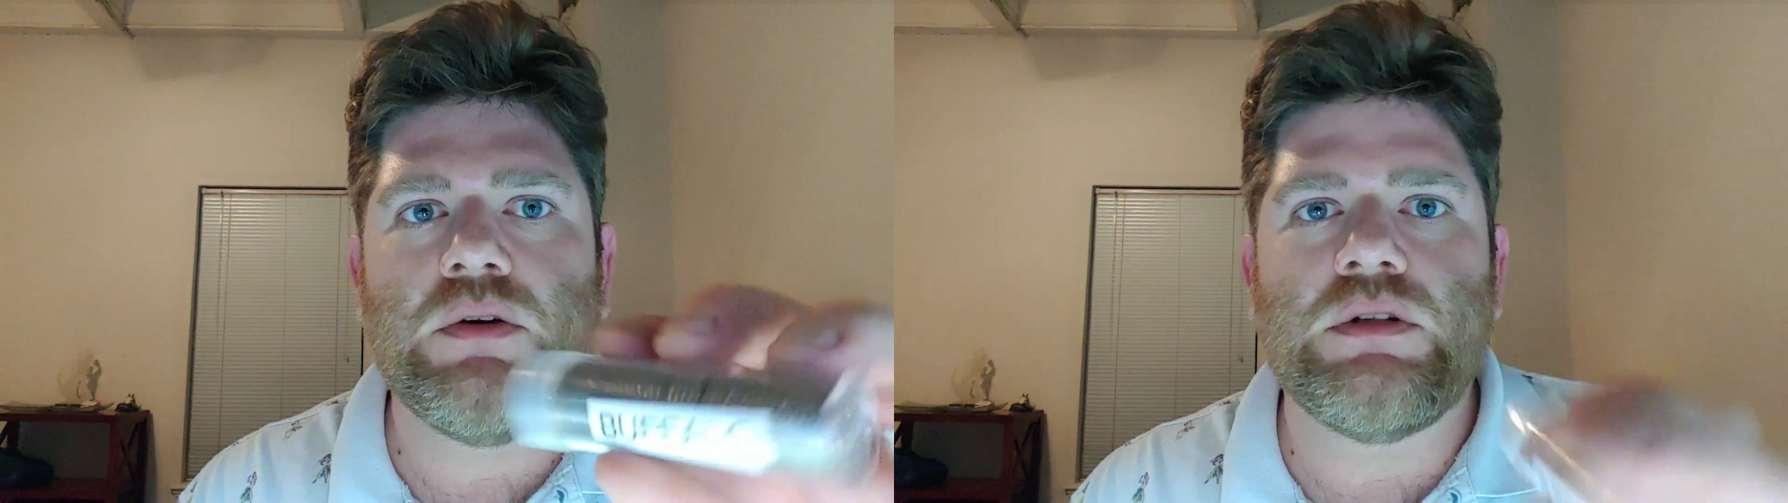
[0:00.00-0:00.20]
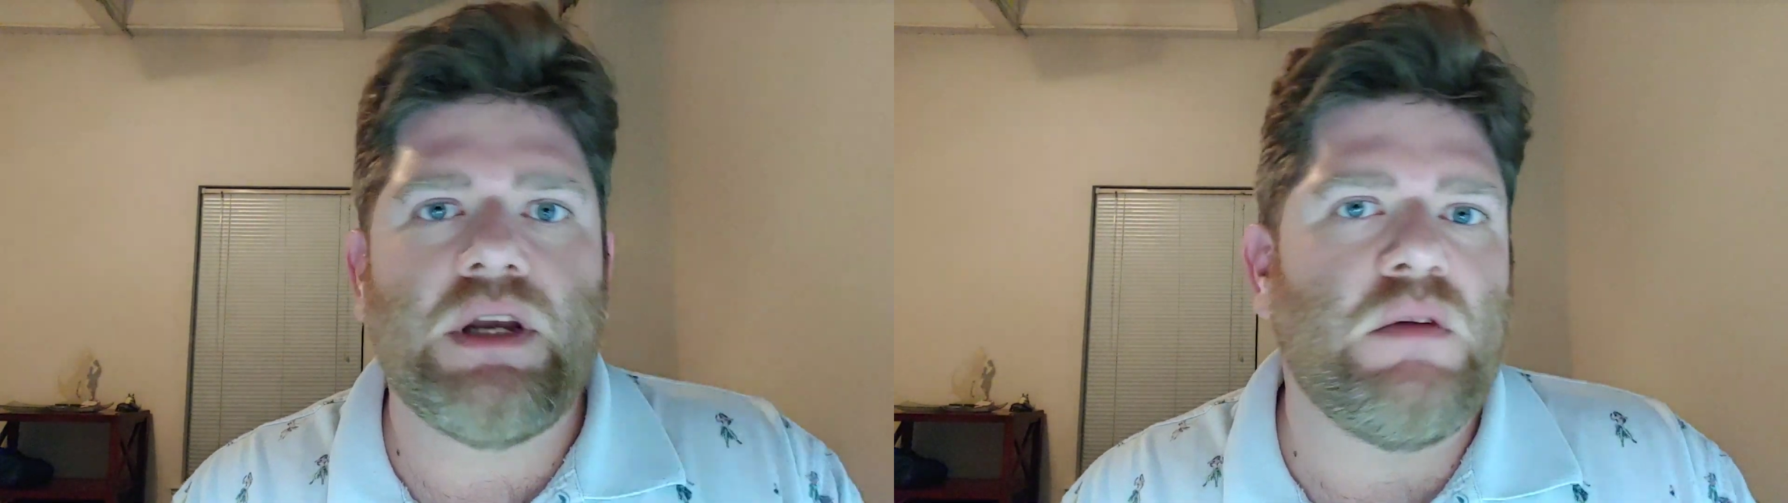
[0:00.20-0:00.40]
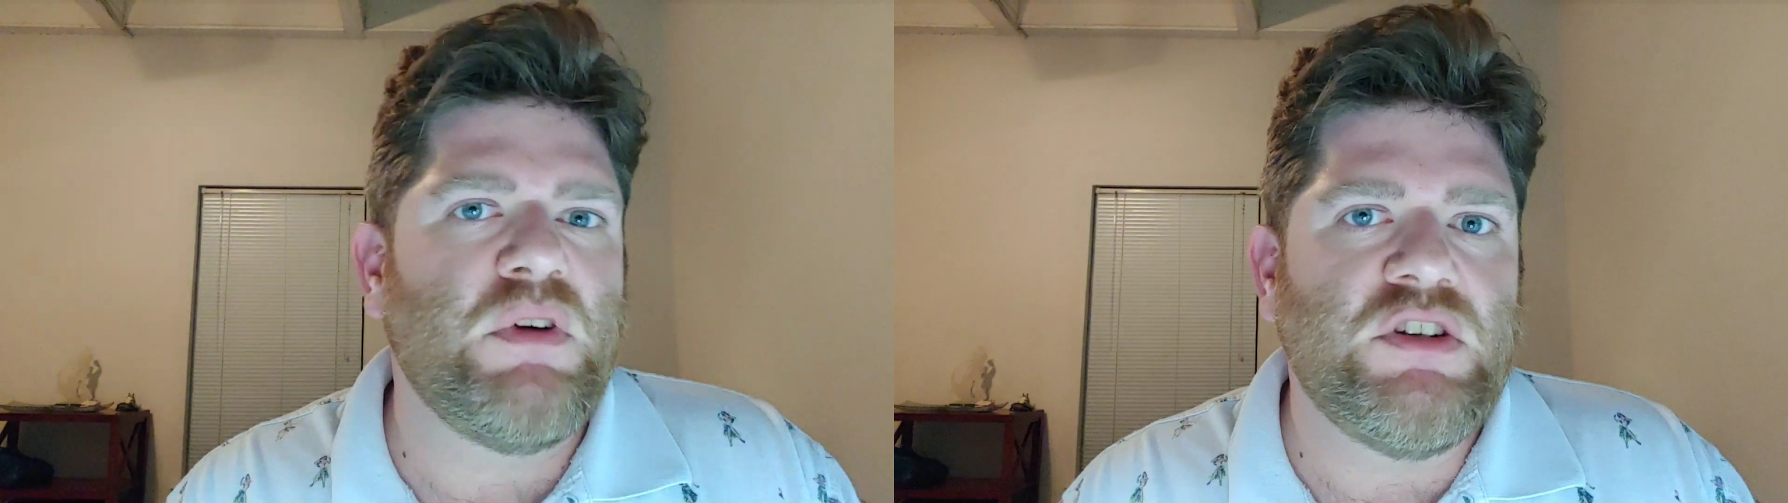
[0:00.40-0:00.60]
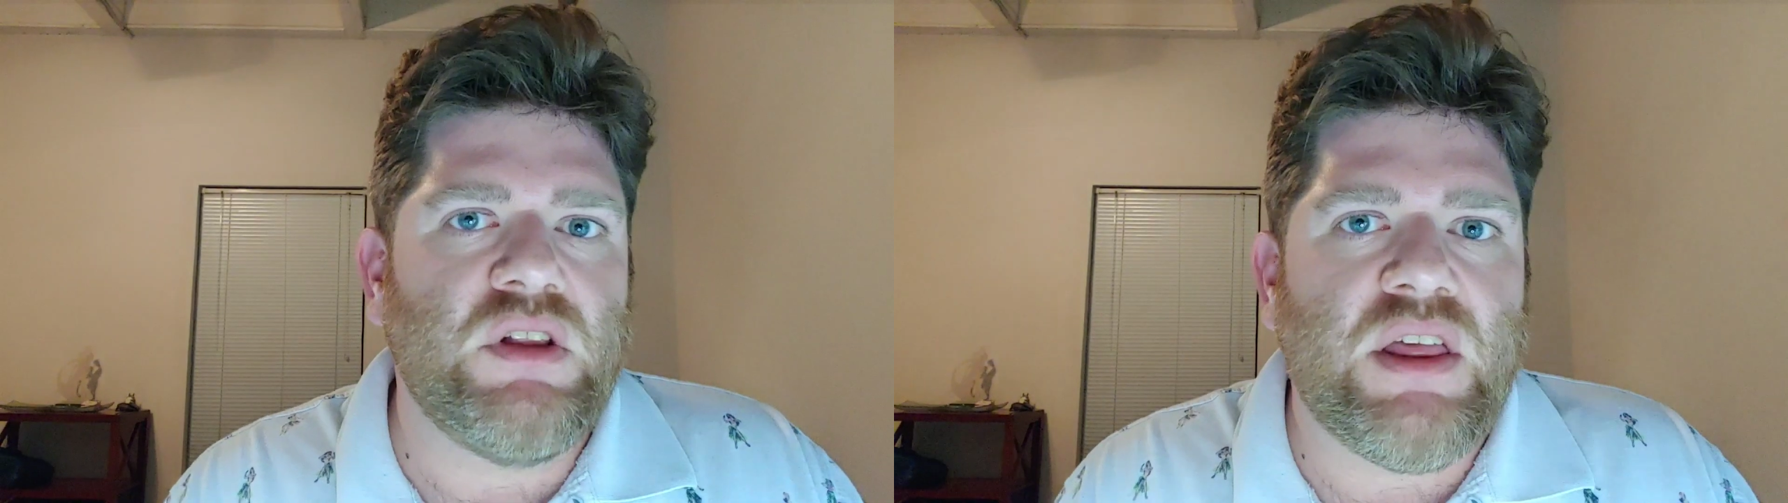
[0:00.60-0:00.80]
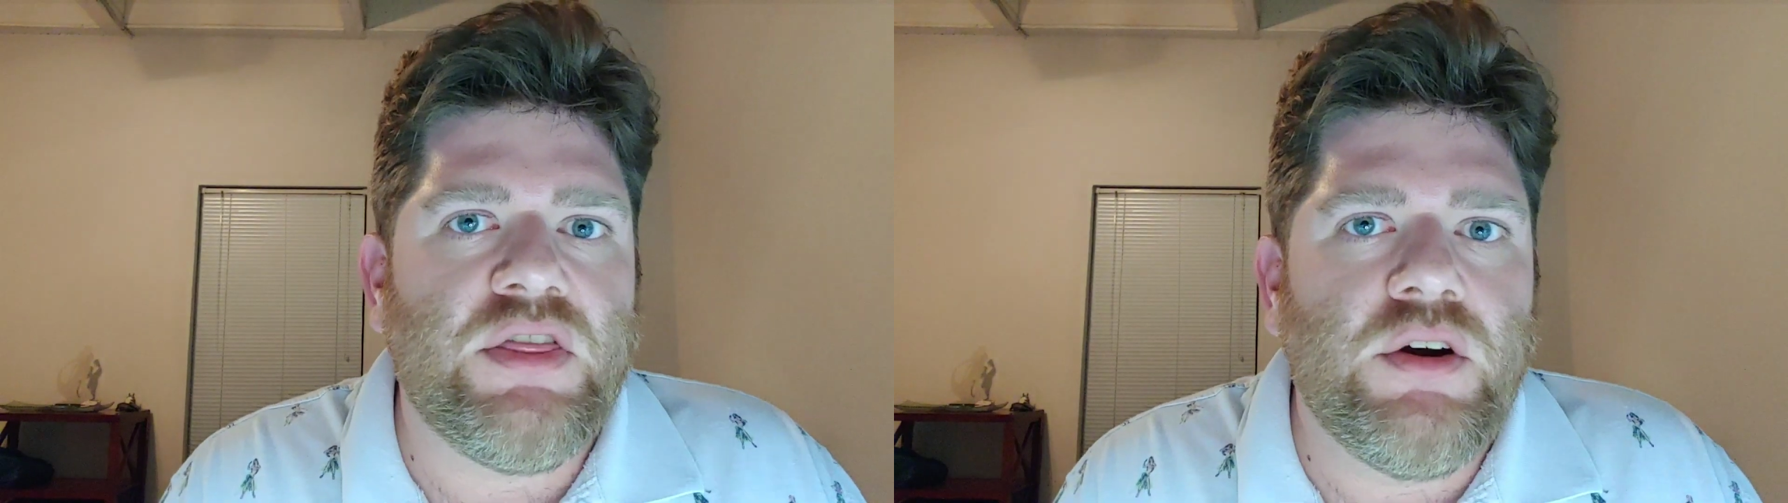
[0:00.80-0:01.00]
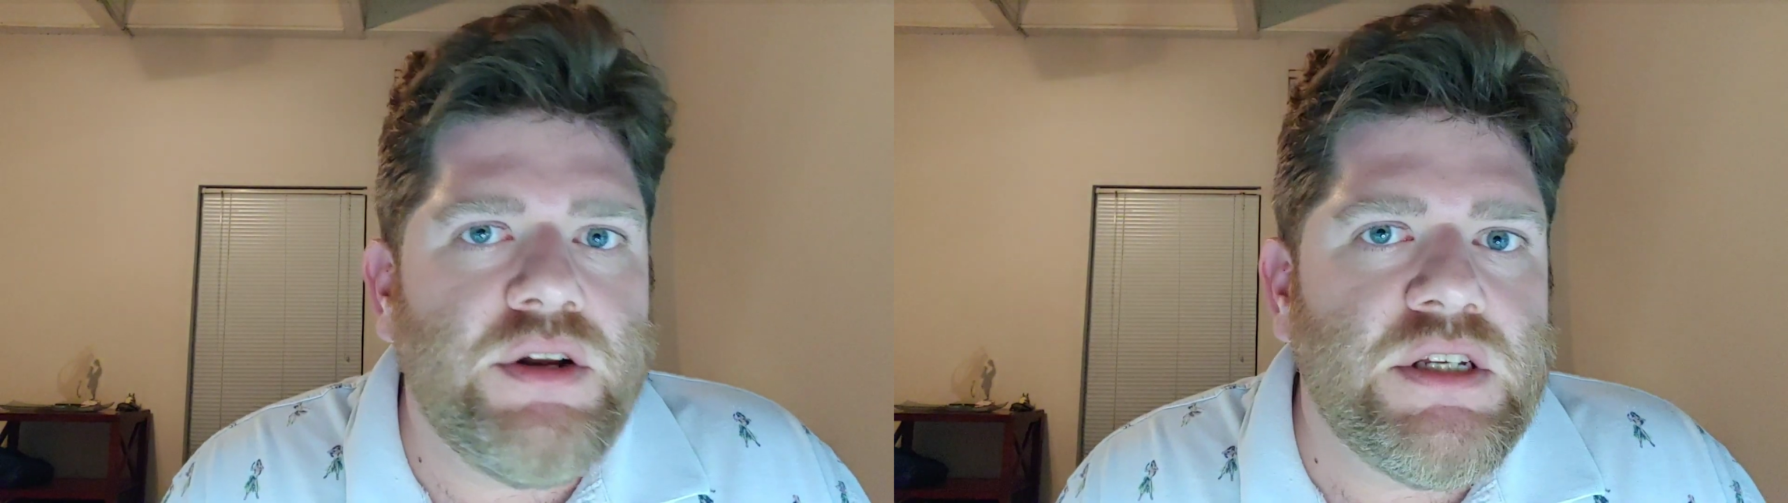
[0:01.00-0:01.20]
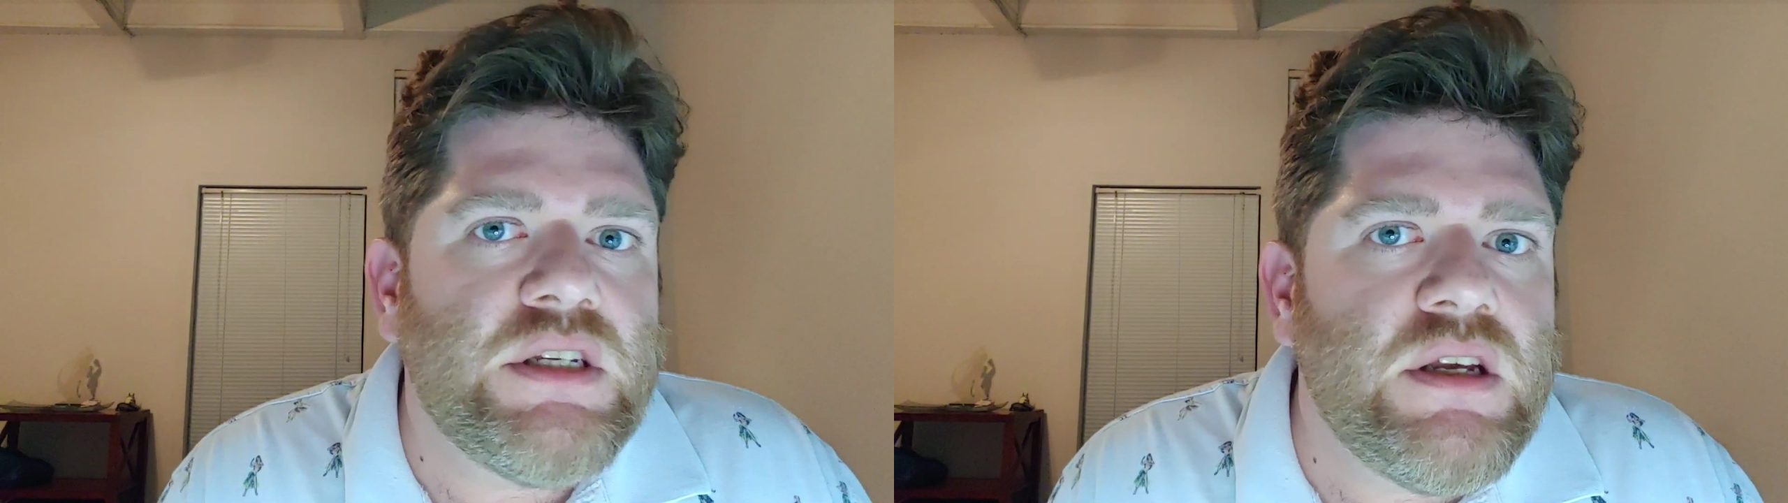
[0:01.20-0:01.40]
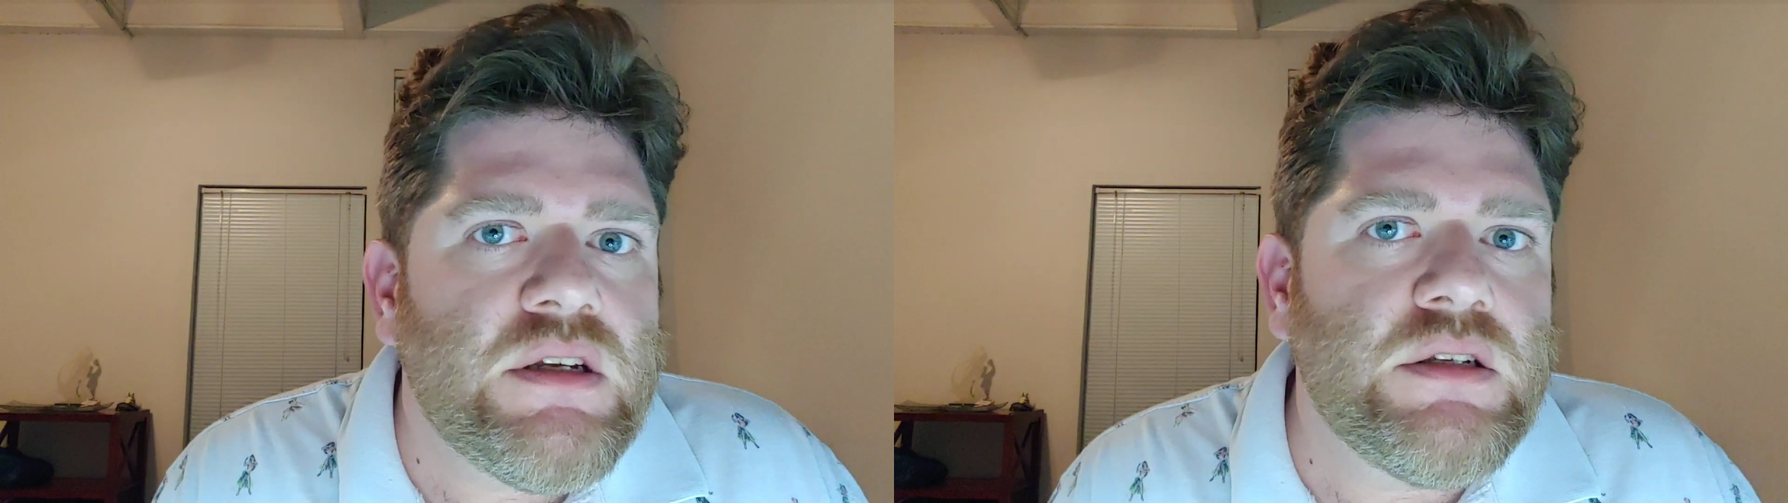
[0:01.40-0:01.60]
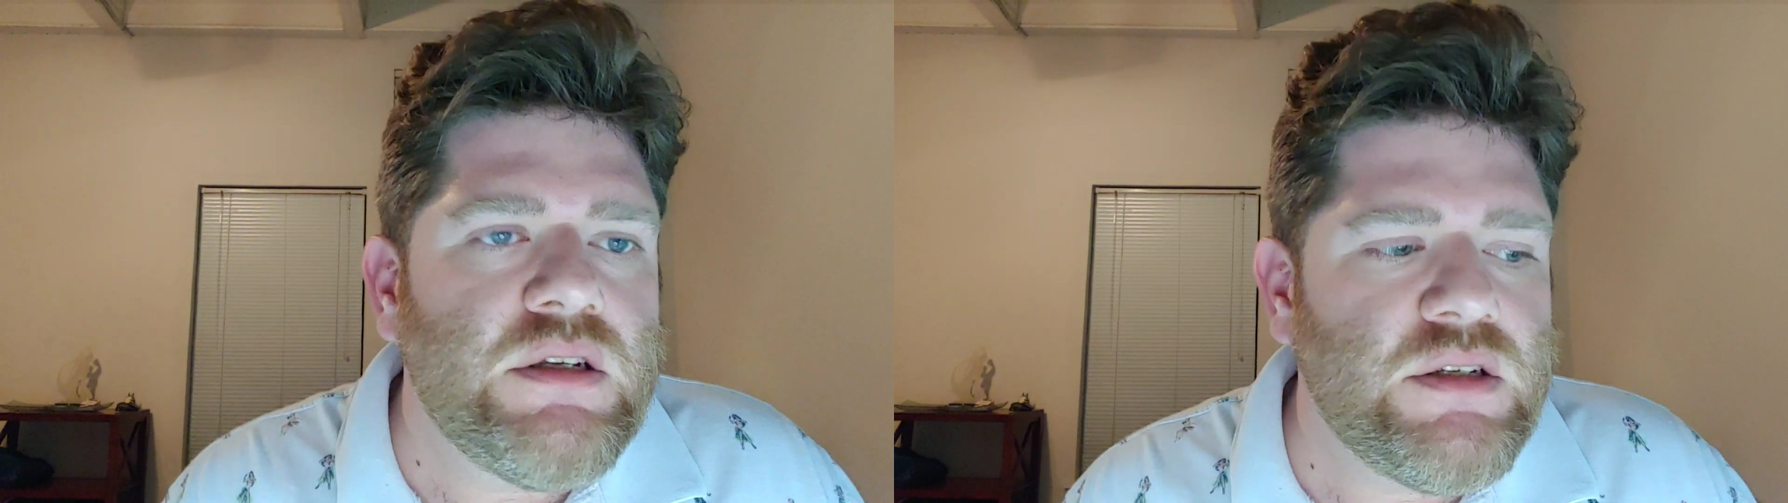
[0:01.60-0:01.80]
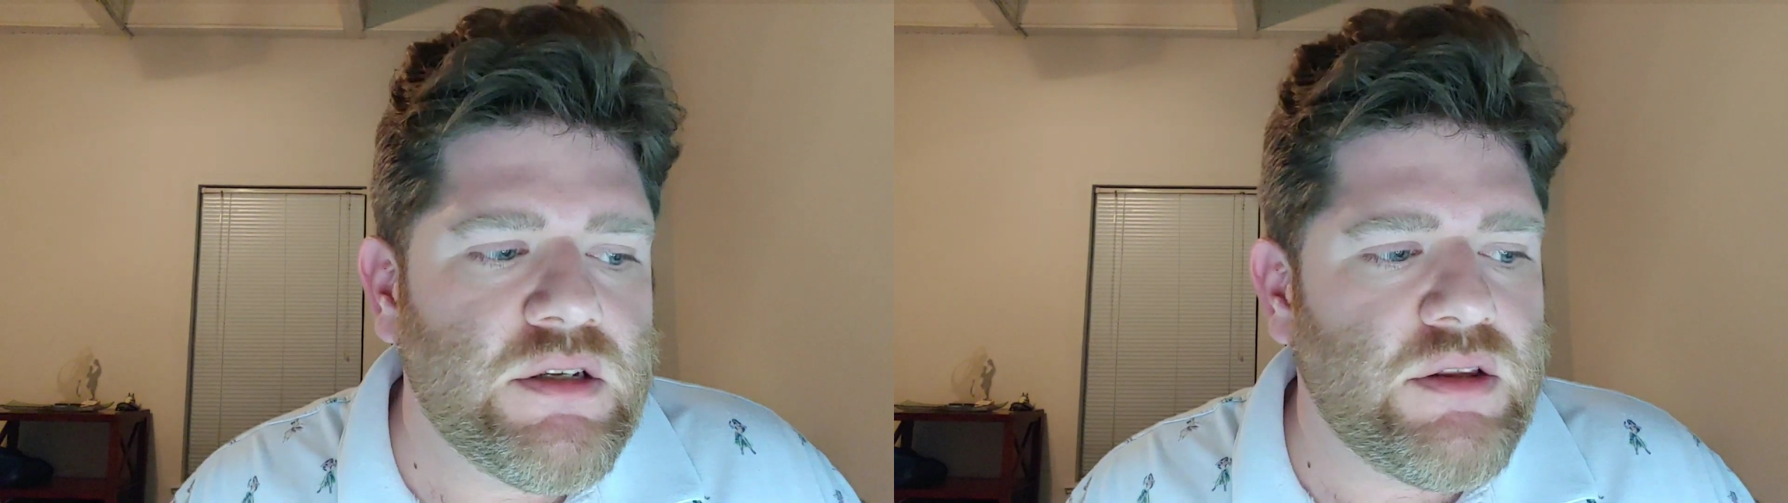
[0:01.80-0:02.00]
or it's like a bunch of like 36s